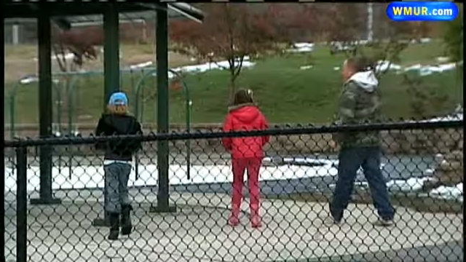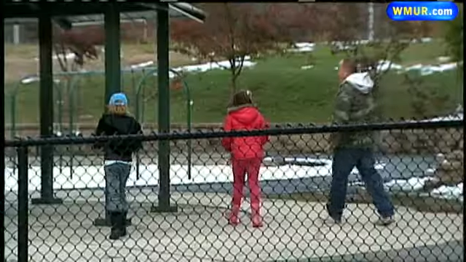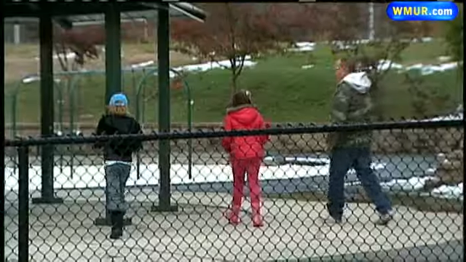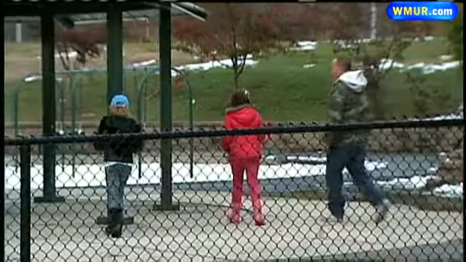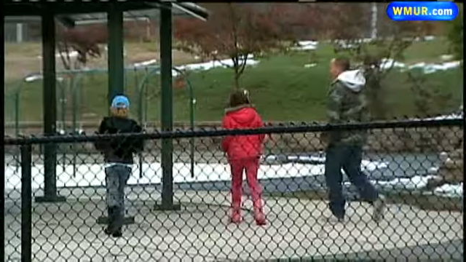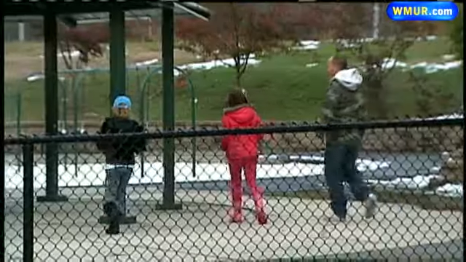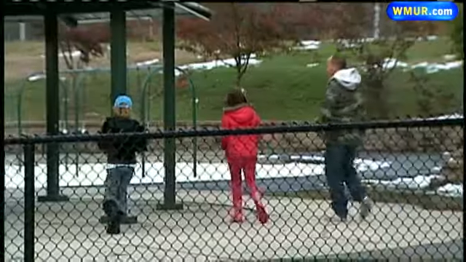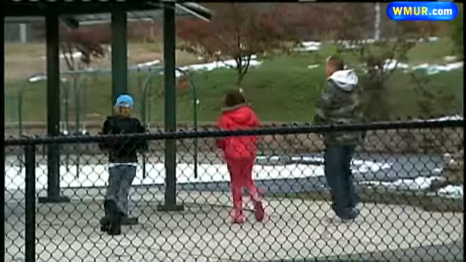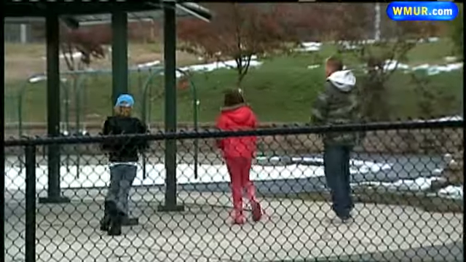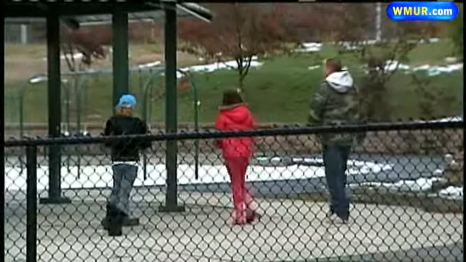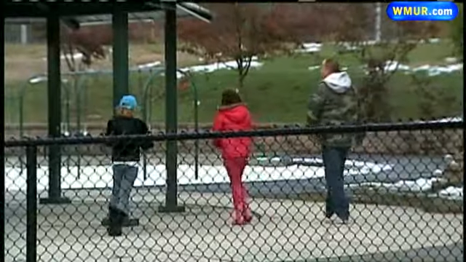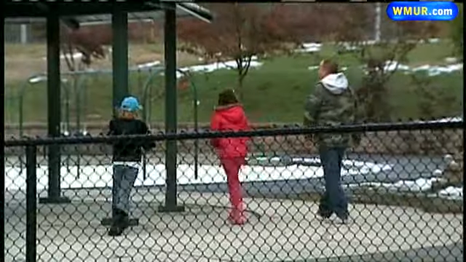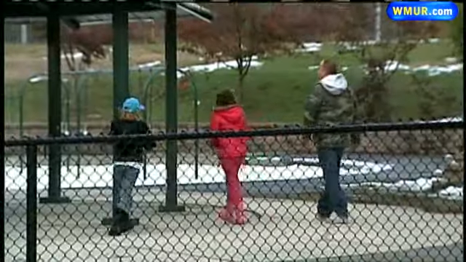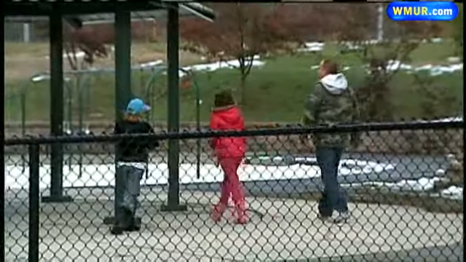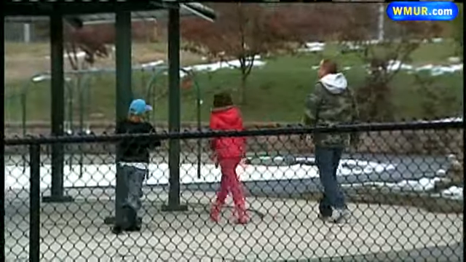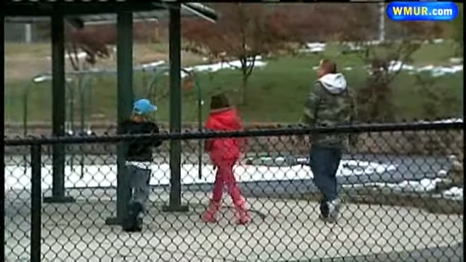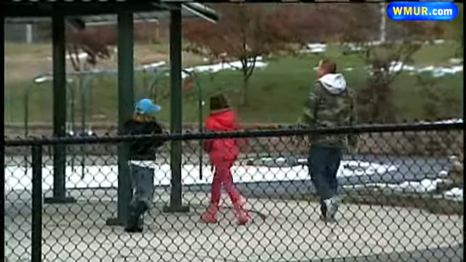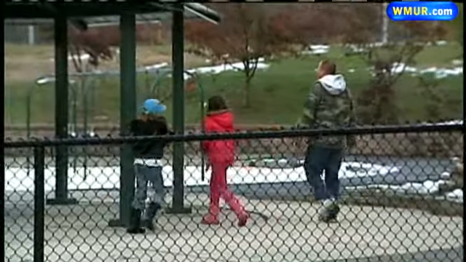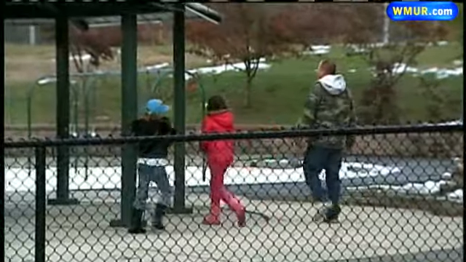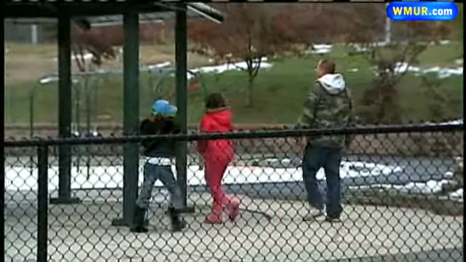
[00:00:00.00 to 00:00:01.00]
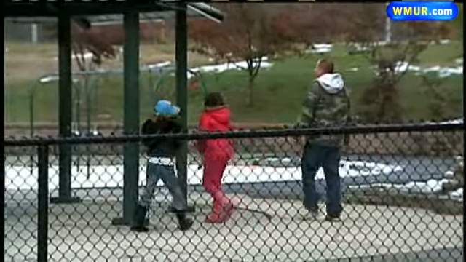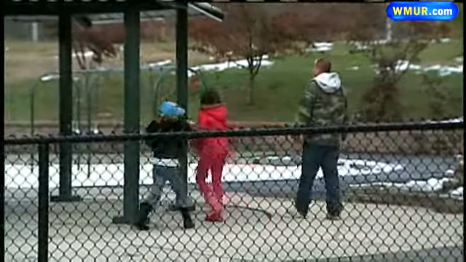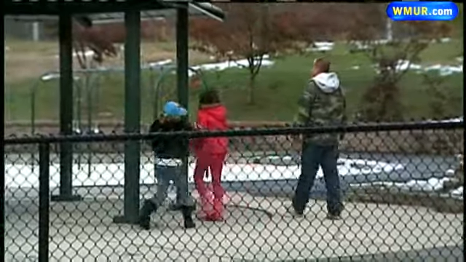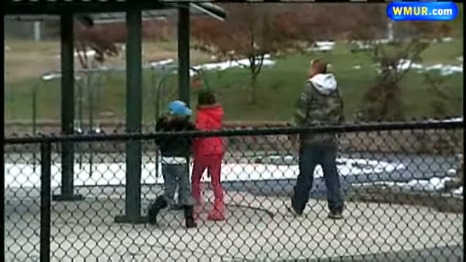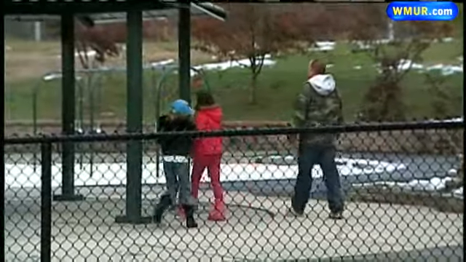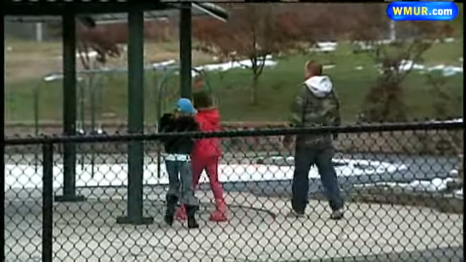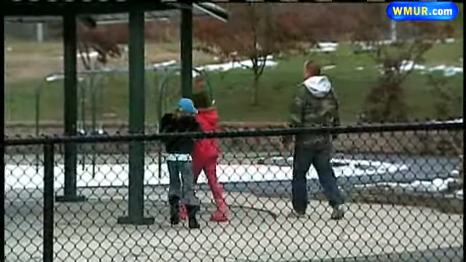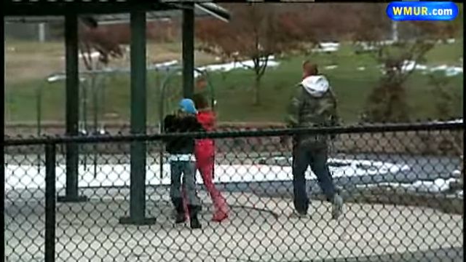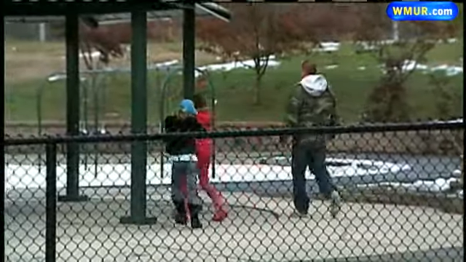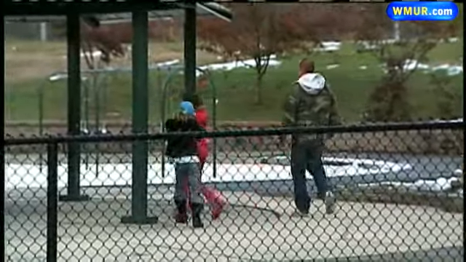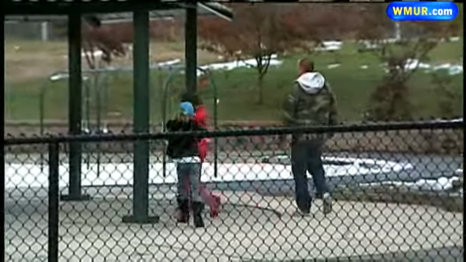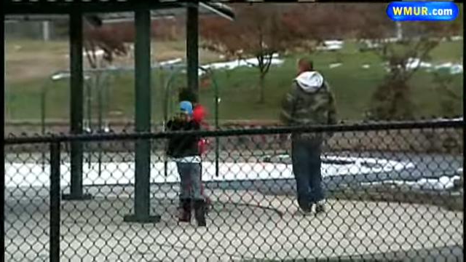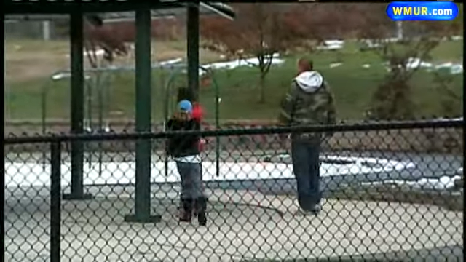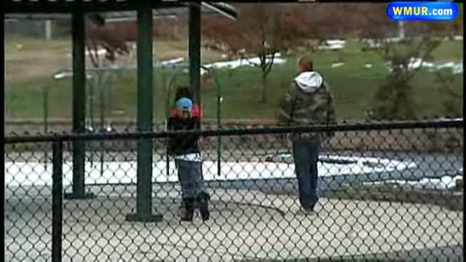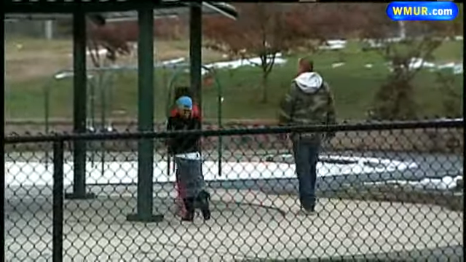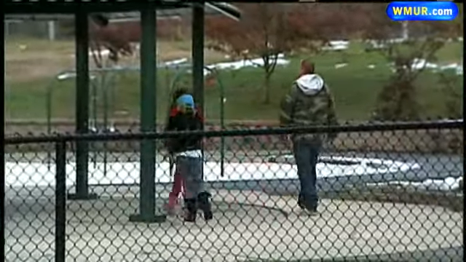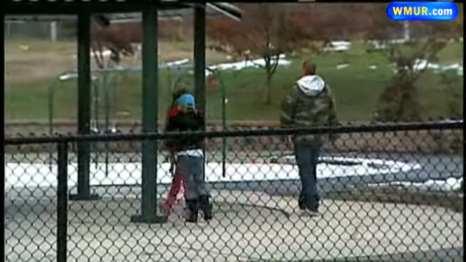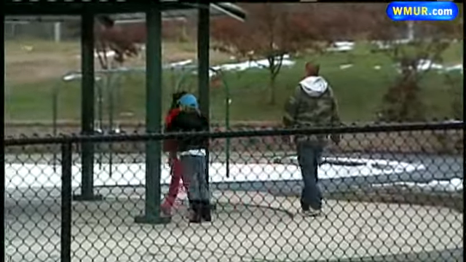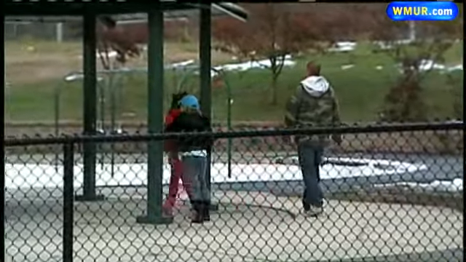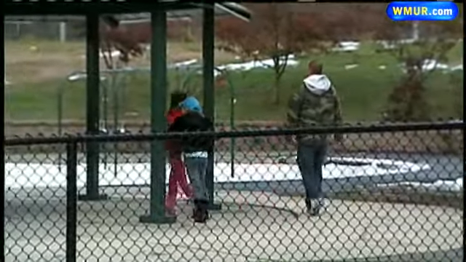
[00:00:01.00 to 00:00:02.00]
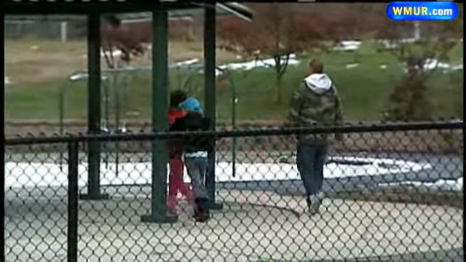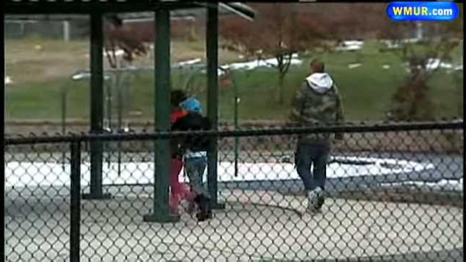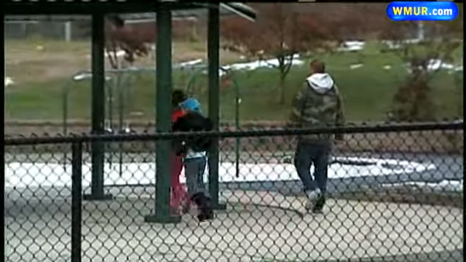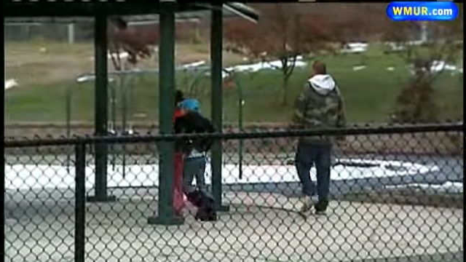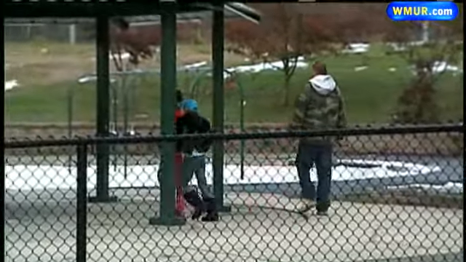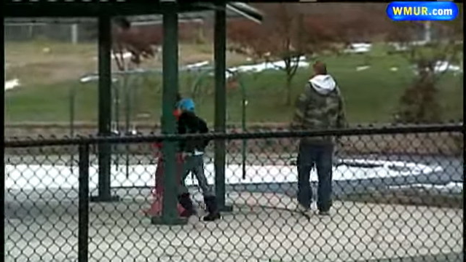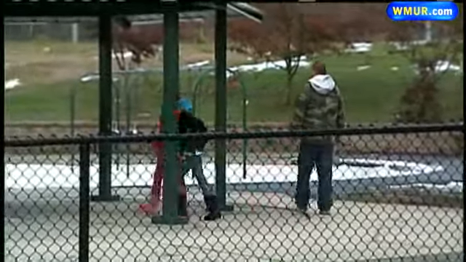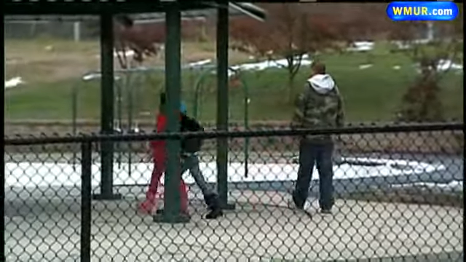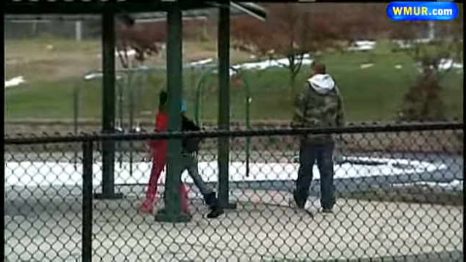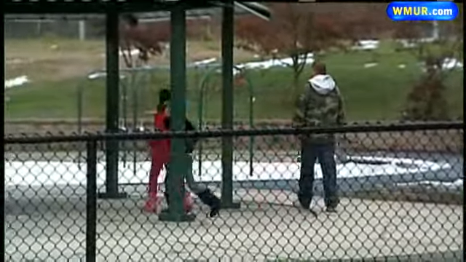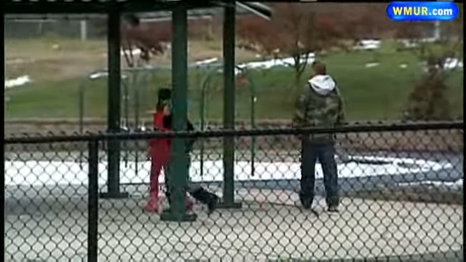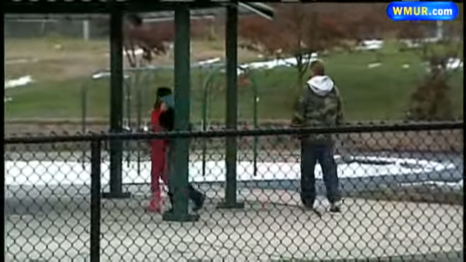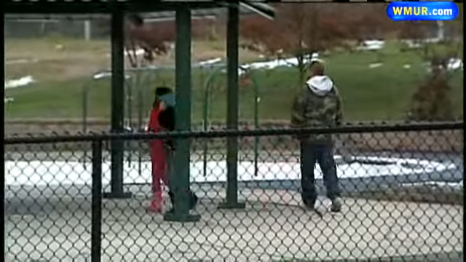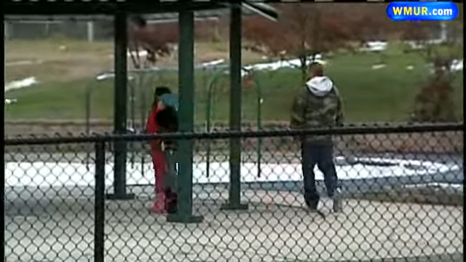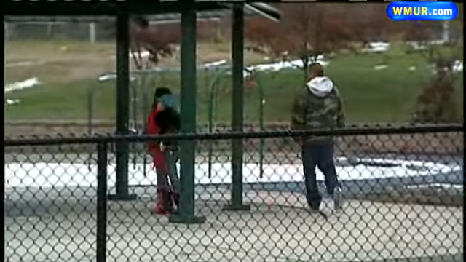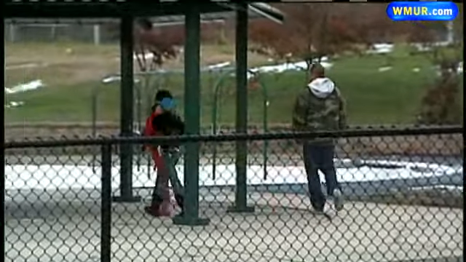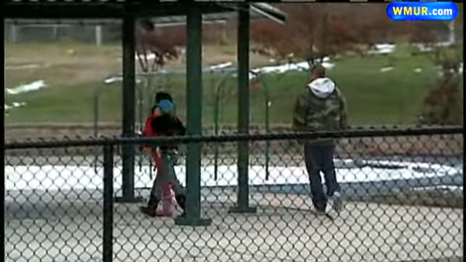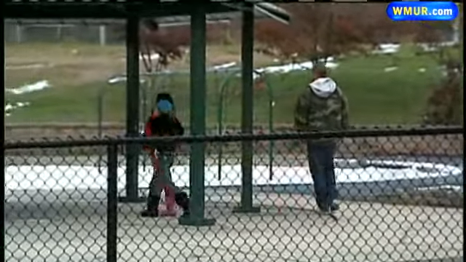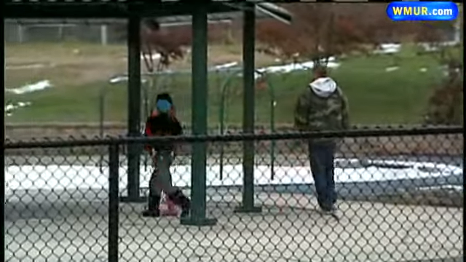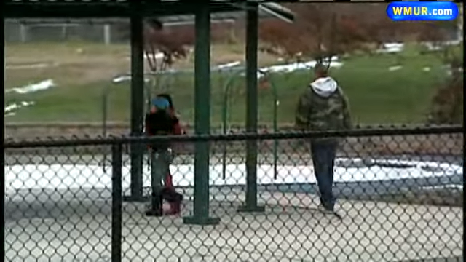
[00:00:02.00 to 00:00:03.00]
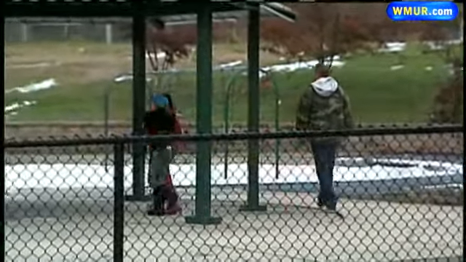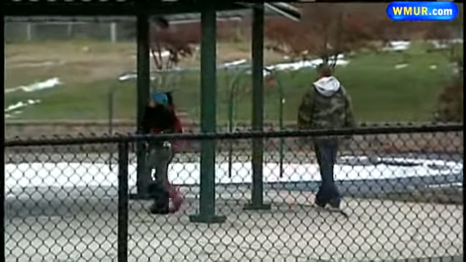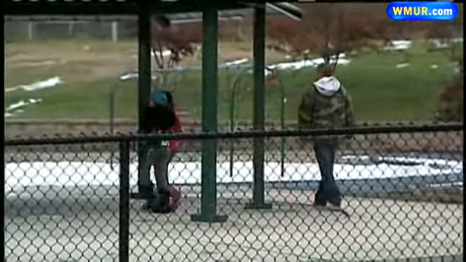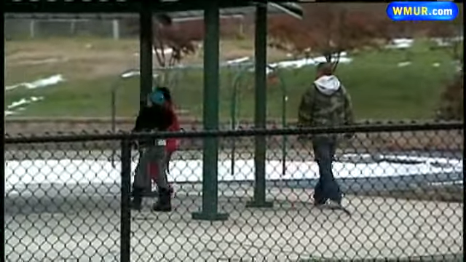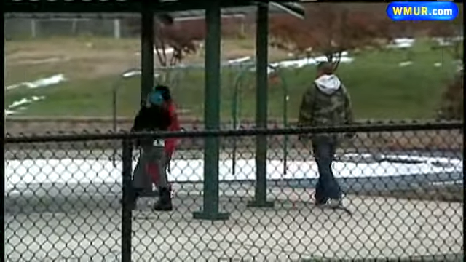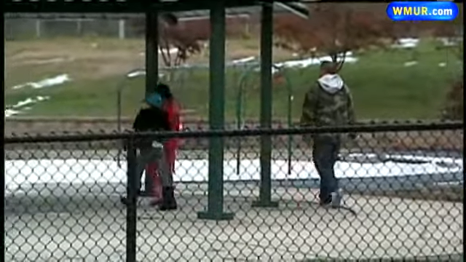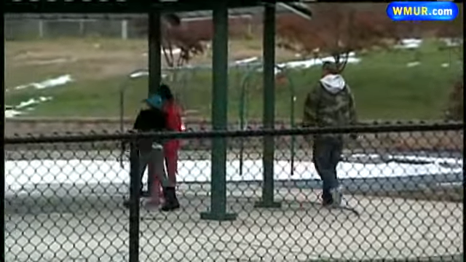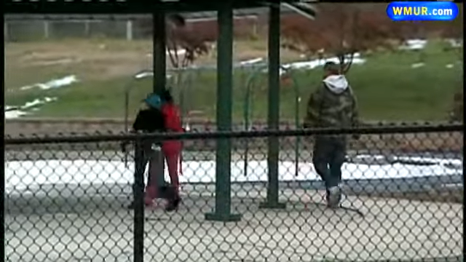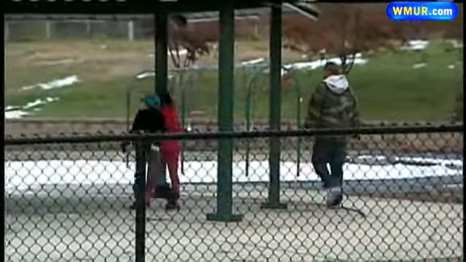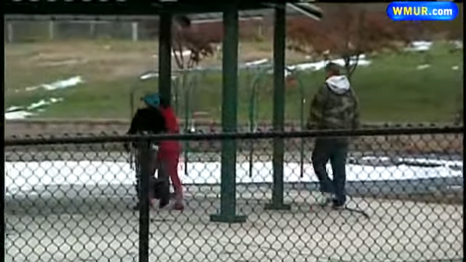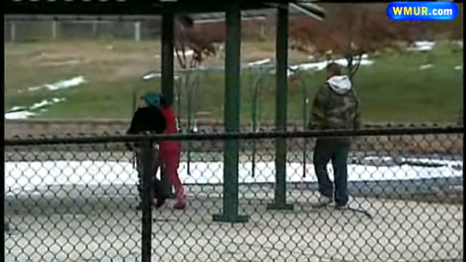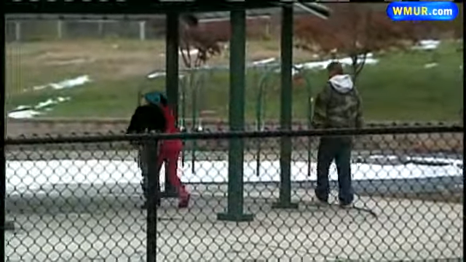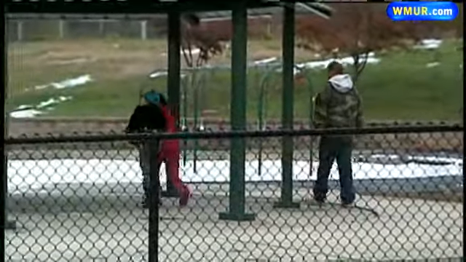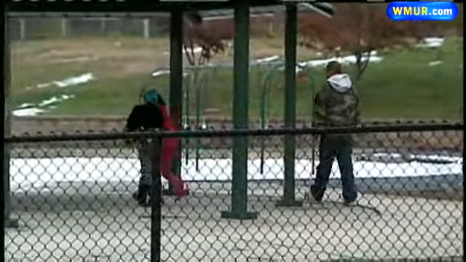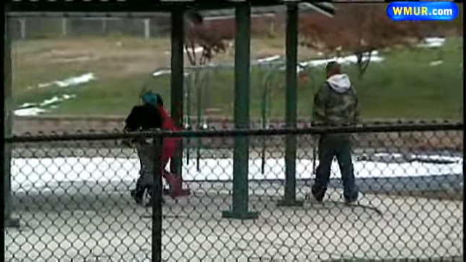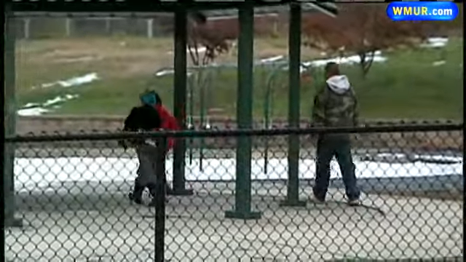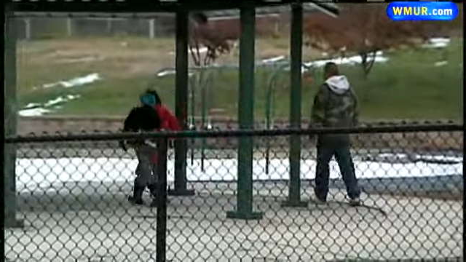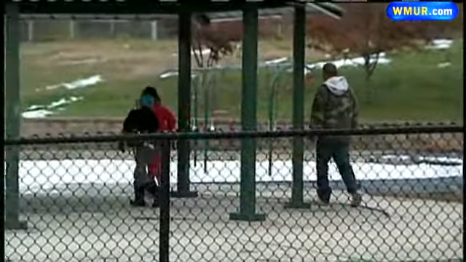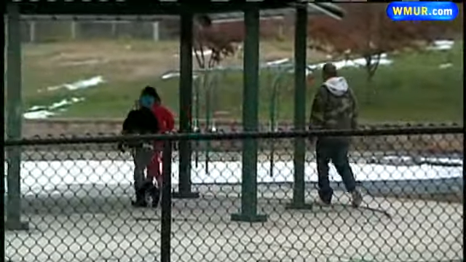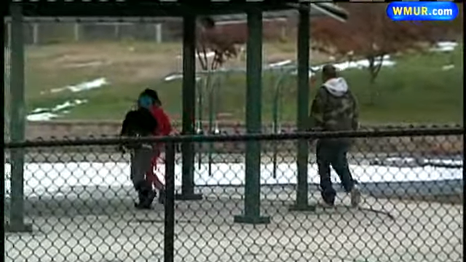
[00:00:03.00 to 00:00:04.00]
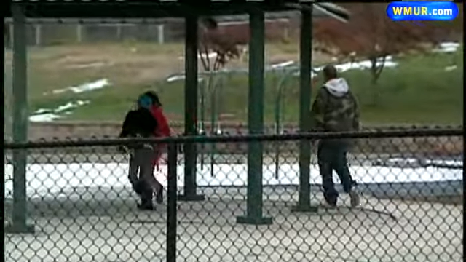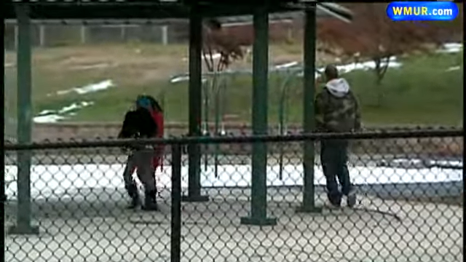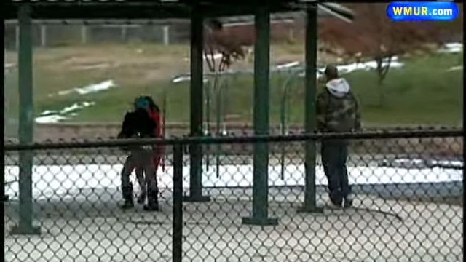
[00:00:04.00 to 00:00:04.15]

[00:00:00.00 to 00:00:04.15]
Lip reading: No face is visible, so there are no lips to read.